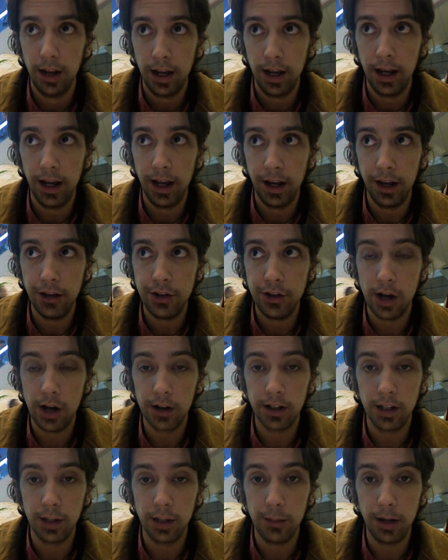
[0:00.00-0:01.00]
and
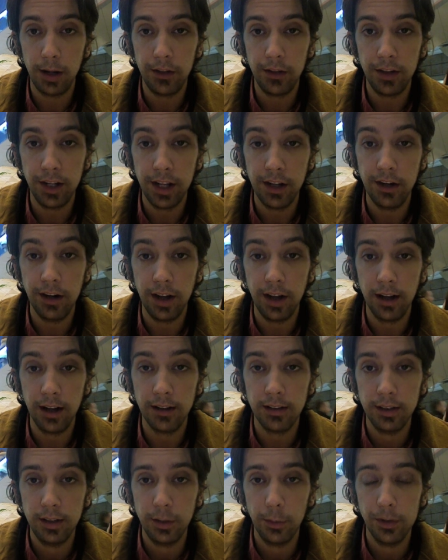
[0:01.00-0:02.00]
talking about the internet,
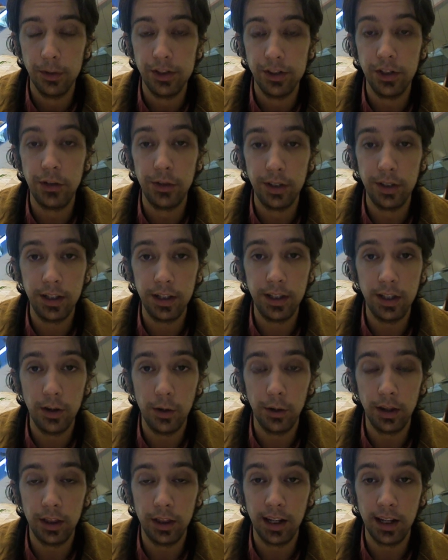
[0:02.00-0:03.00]
which is really the
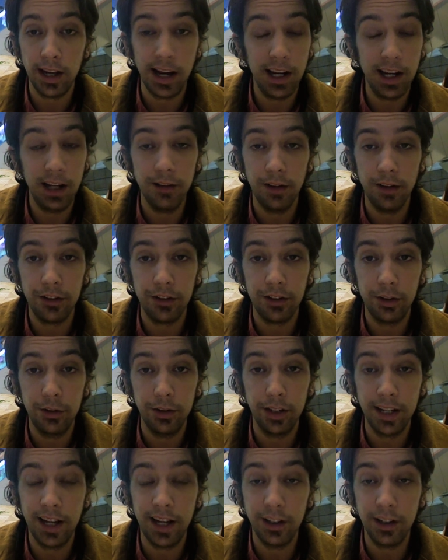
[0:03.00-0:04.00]
only thing any of us are
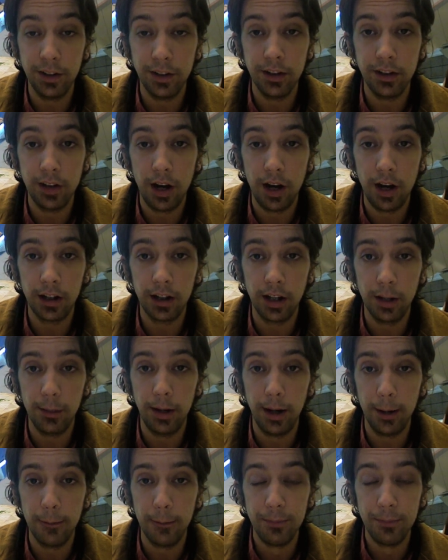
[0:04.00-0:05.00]
really any good at talking
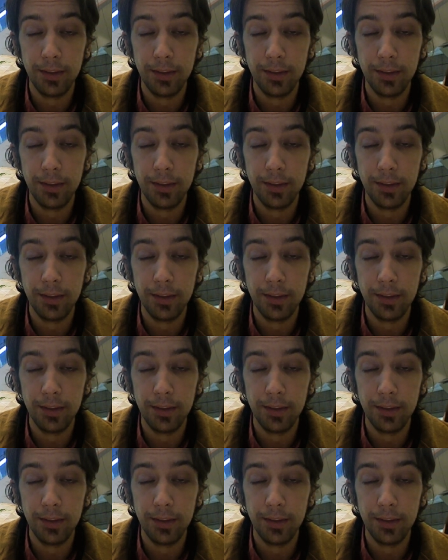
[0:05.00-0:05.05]
about.